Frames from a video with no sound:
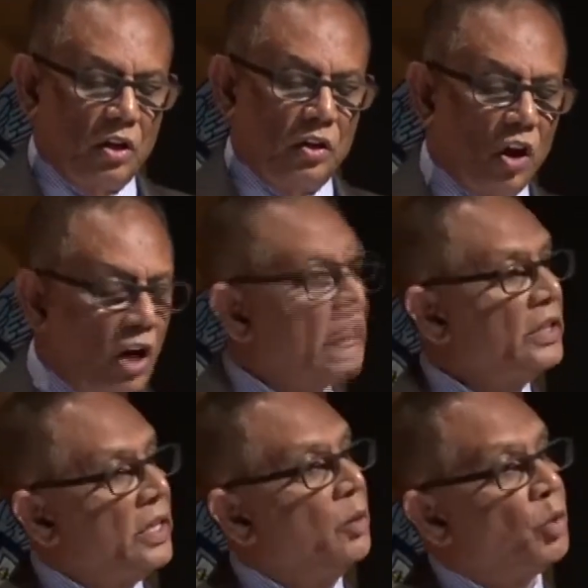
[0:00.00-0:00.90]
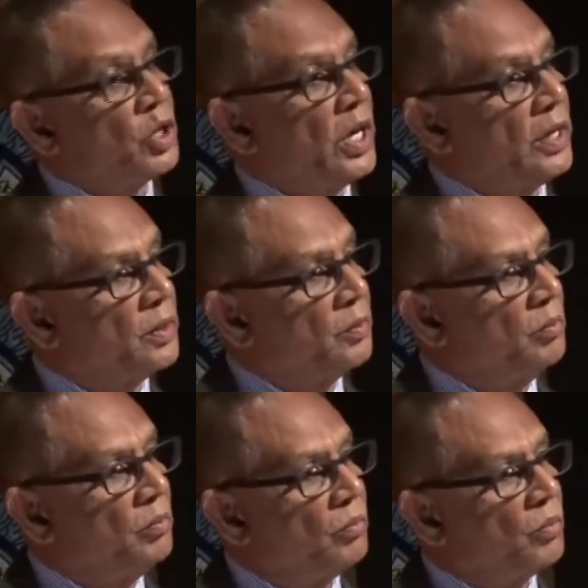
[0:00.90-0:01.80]
knowledge they possess.
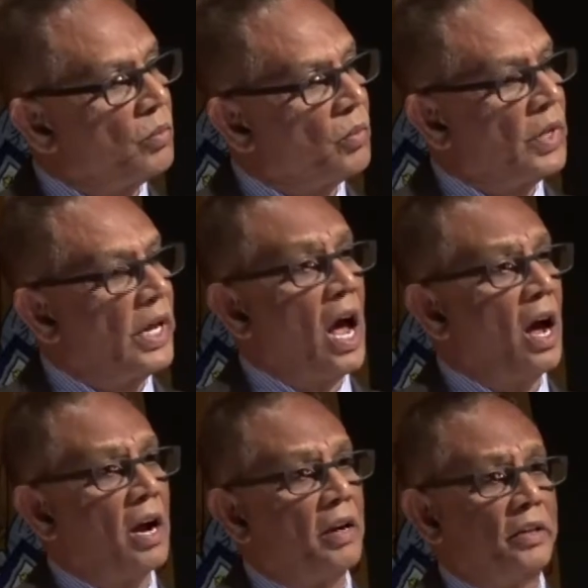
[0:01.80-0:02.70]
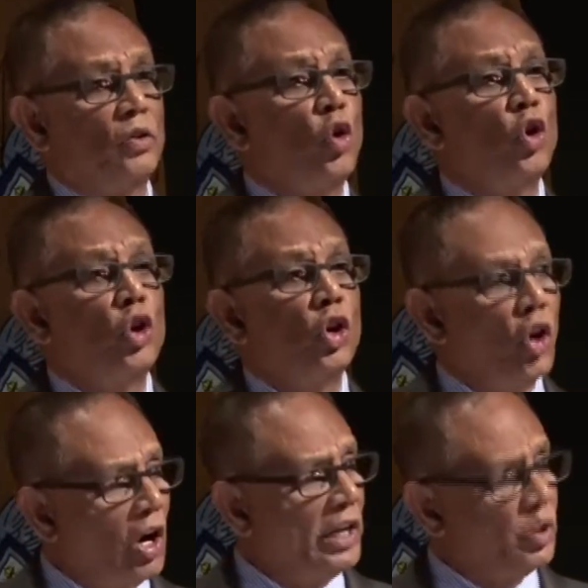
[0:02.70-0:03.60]
There are no
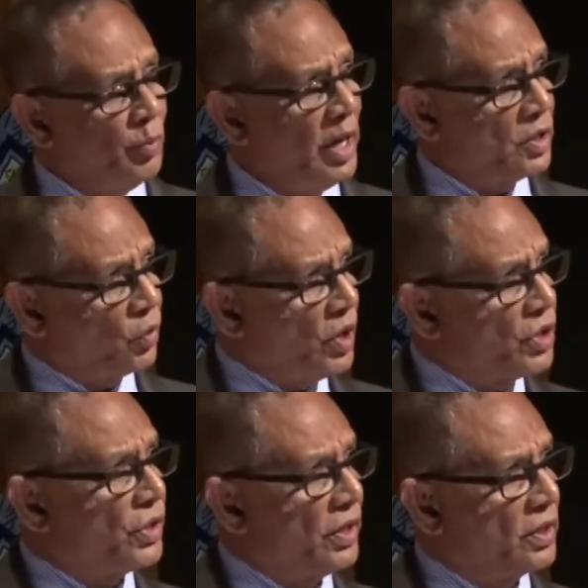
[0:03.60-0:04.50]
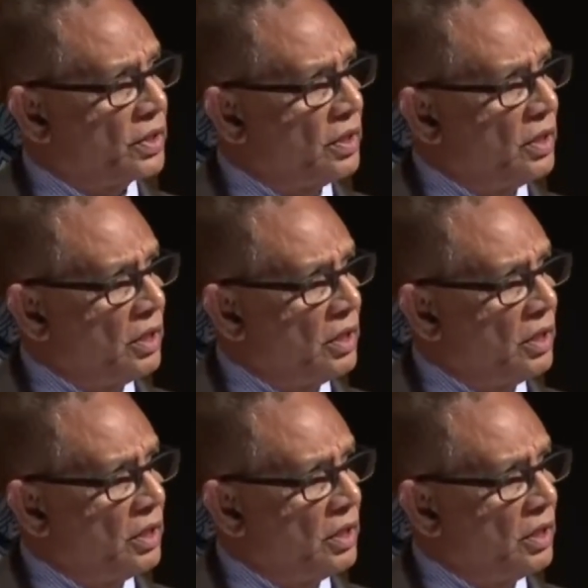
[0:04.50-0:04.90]
knowledge-based questions.